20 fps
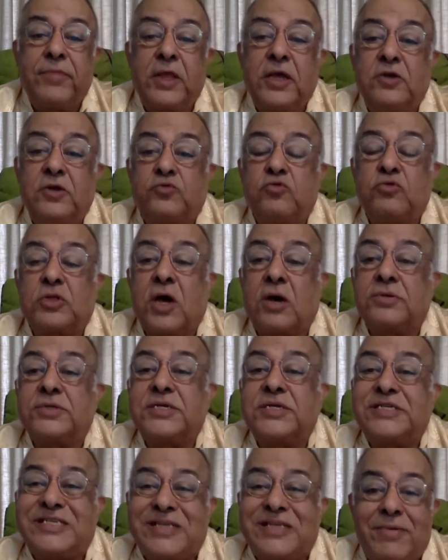in
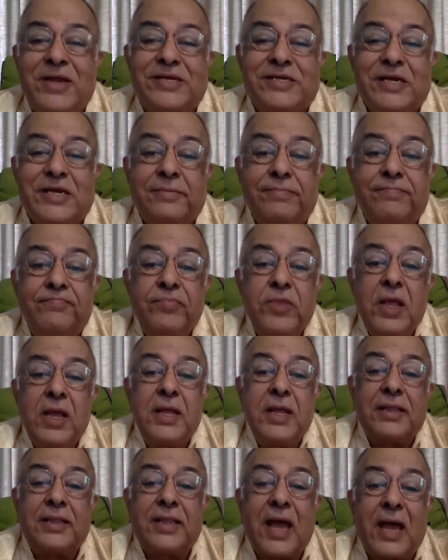2017.
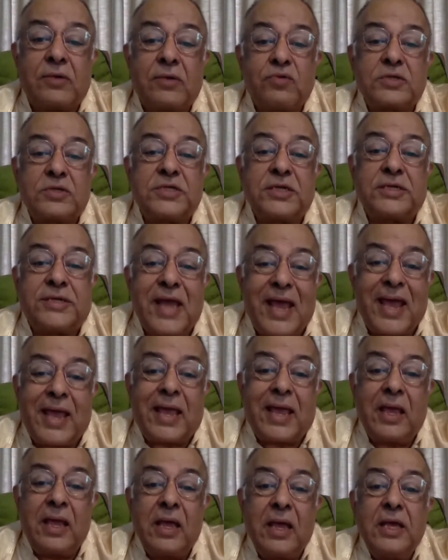That was the
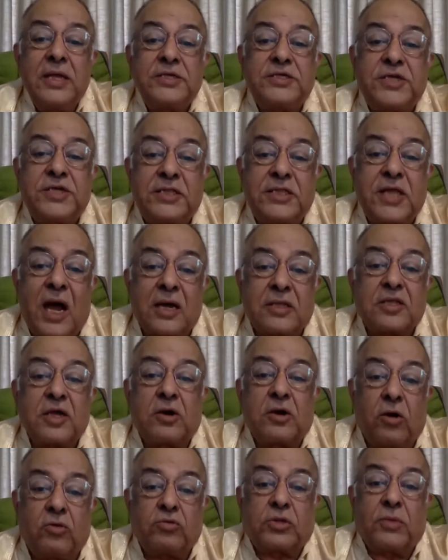day Siddhartha
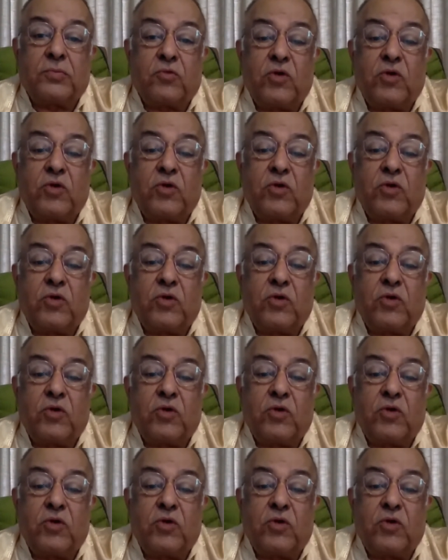Gautam,